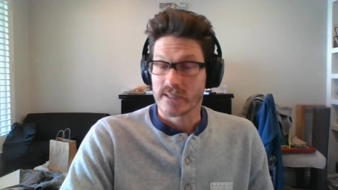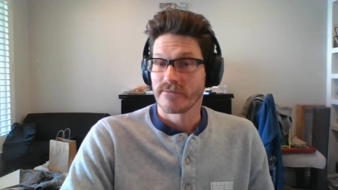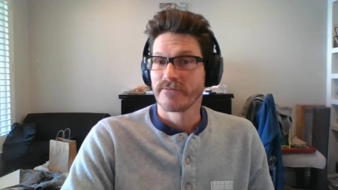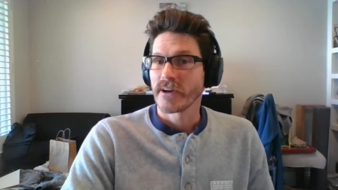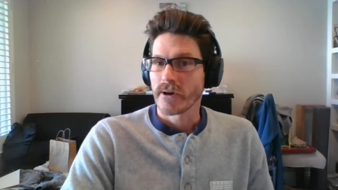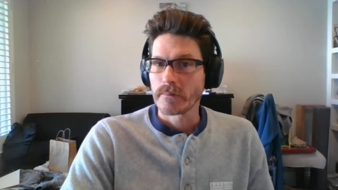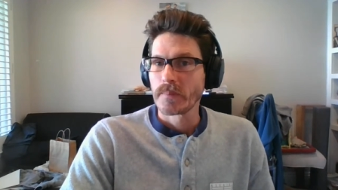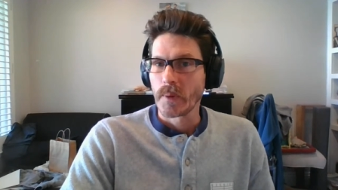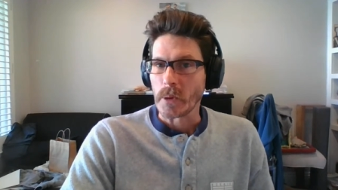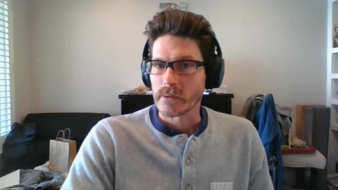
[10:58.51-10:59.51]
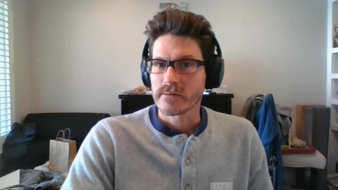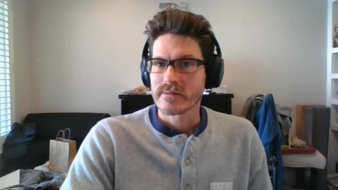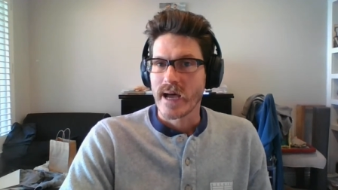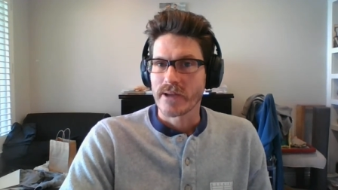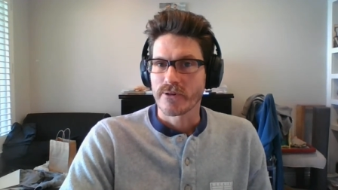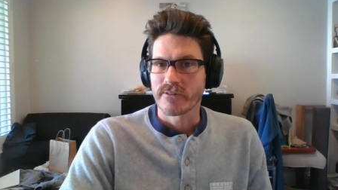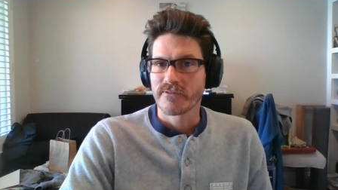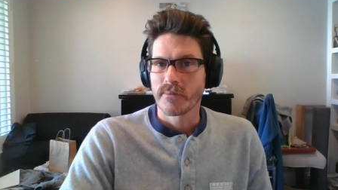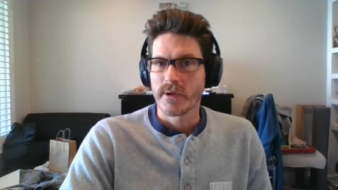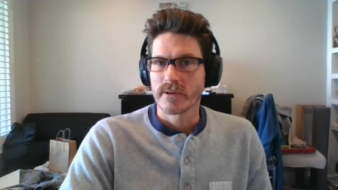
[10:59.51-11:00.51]
It's very important that you're
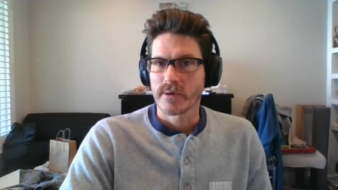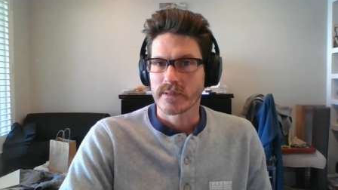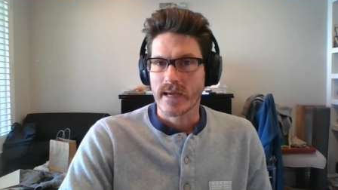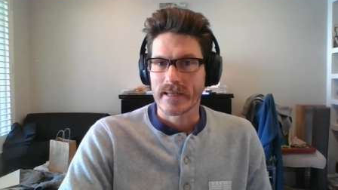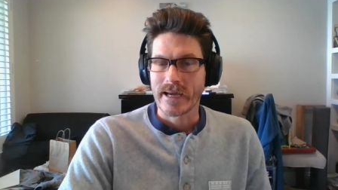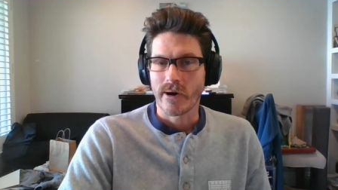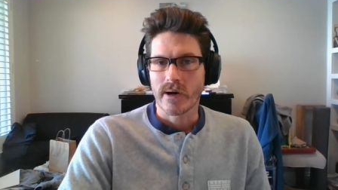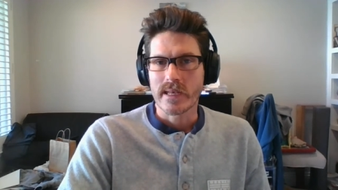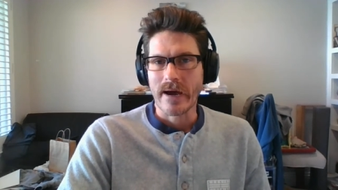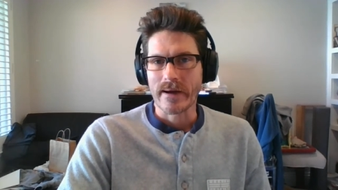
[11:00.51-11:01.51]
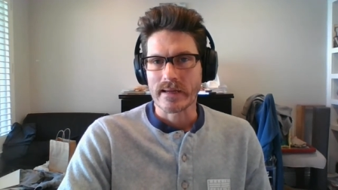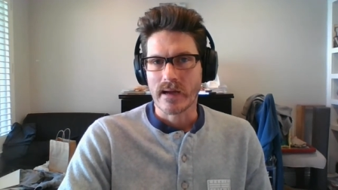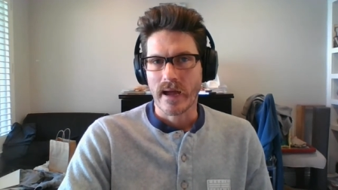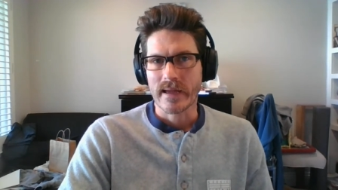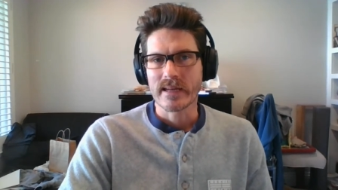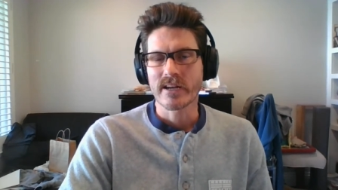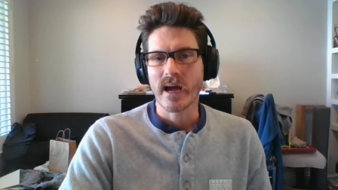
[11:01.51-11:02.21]
familiar with that. Now, now I, I,